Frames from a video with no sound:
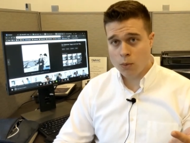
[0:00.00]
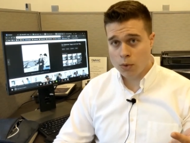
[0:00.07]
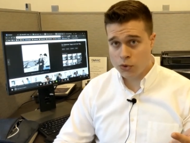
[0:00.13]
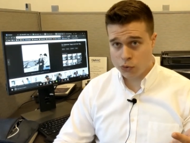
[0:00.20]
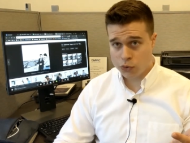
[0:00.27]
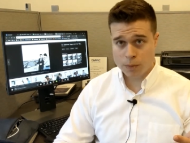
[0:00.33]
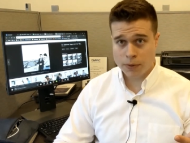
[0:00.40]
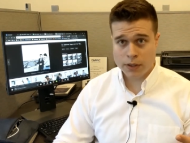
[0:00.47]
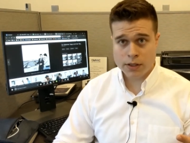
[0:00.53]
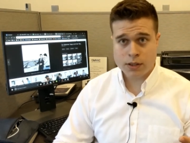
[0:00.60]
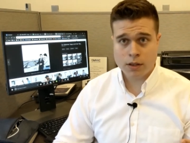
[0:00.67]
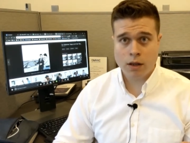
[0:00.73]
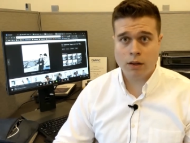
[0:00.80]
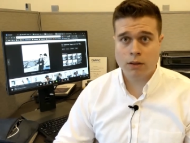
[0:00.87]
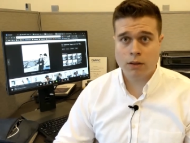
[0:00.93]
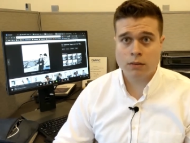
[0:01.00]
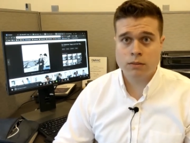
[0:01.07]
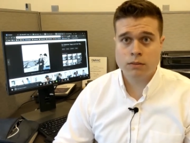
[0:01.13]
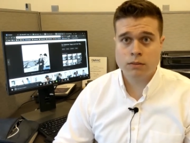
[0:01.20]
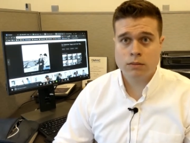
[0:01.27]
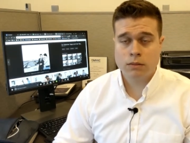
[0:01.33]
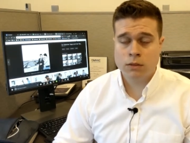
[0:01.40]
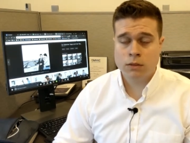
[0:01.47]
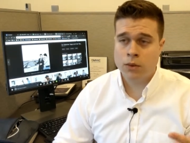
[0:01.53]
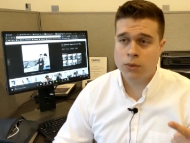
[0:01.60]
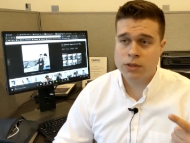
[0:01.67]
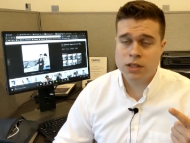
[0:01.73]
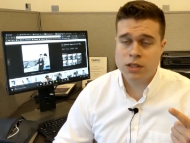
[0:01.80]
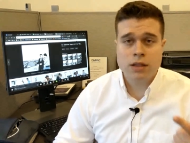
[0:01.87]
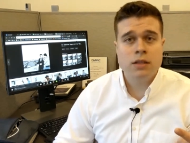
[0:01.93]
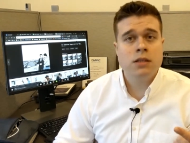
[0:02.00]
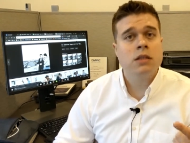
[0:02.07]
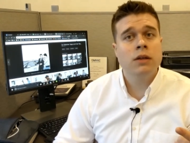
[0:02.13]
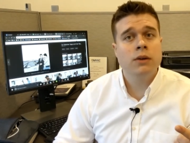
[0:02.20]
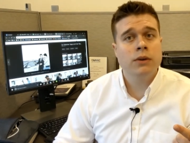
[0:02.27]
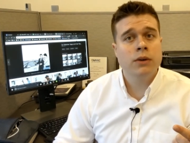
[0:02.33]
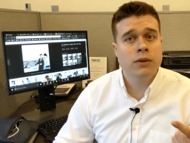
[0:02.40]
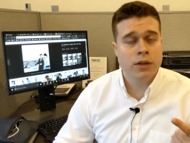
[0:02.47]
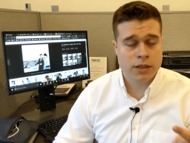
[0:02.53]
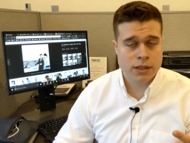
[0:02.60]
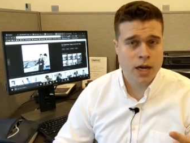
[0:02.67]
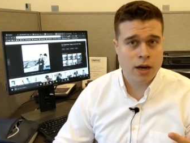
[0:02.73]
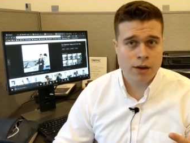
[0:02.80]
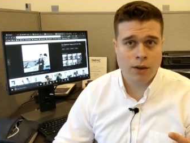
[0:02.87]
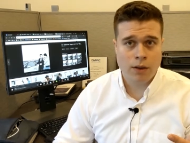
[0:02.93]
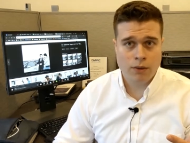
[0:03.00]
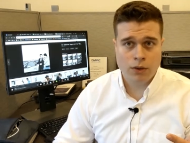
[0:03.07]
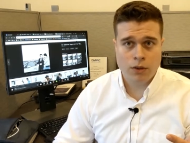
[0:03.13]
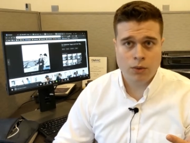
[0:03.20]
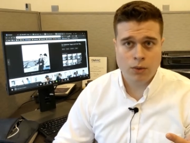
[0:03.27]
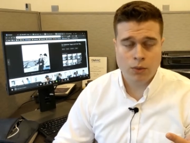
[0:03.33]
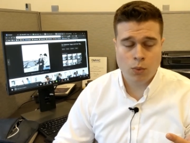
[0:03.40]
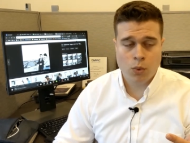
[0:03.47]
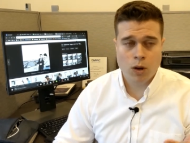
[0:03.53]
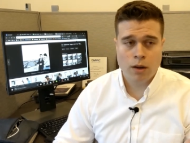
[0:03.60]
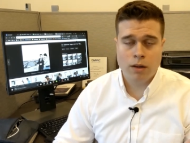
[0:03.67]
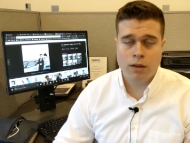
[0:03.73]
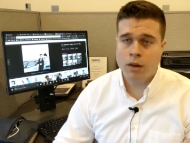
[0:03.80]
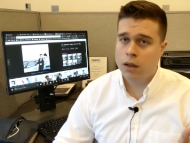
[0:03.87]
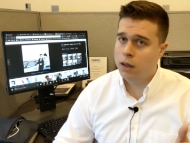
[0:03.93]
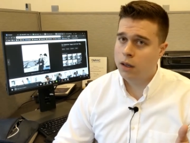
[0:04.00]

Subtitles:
Would you replace the color? Was the interior the exact color that you would have wanted?